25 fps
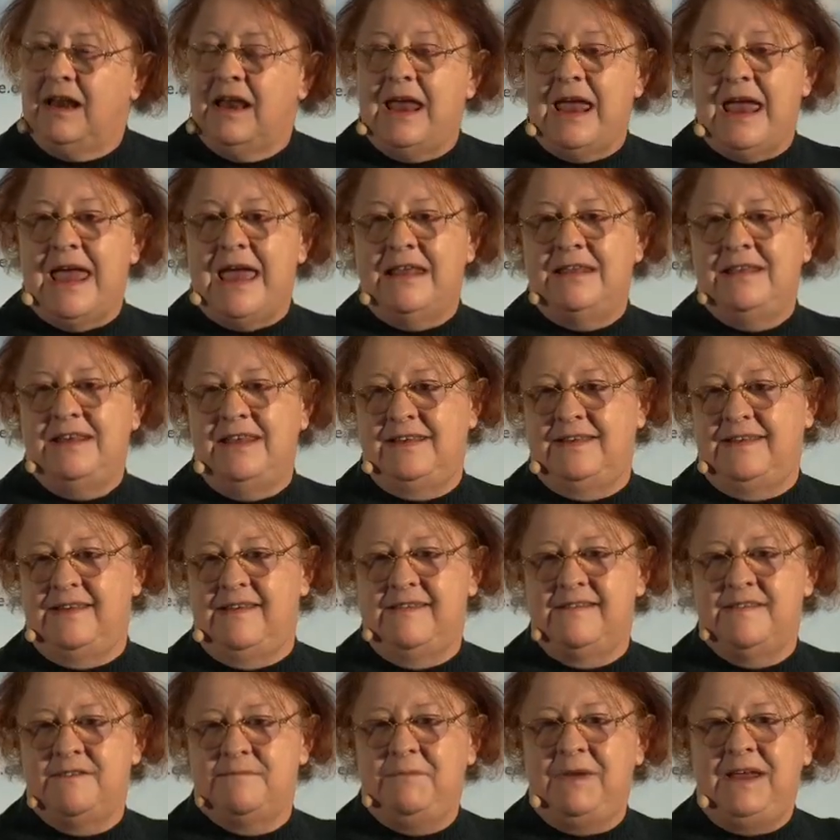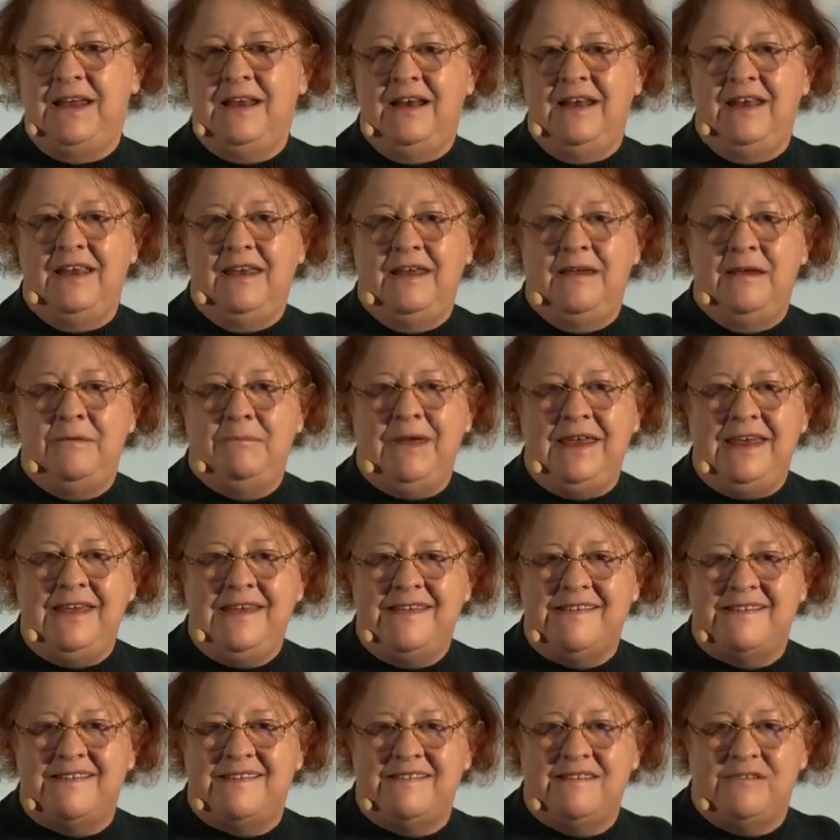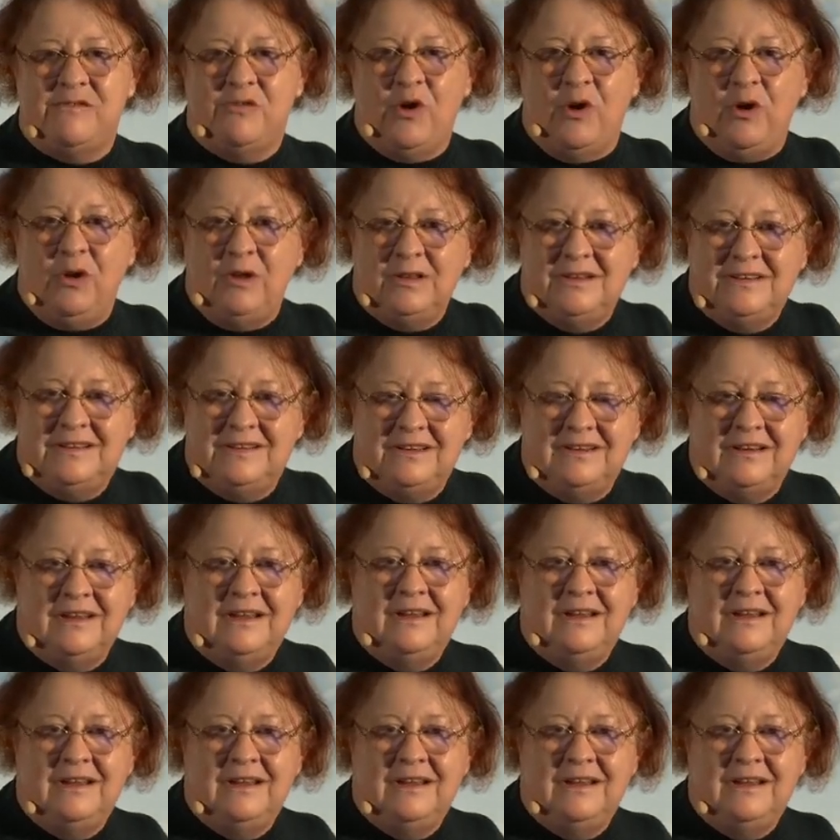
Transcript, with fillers: and it is be being sold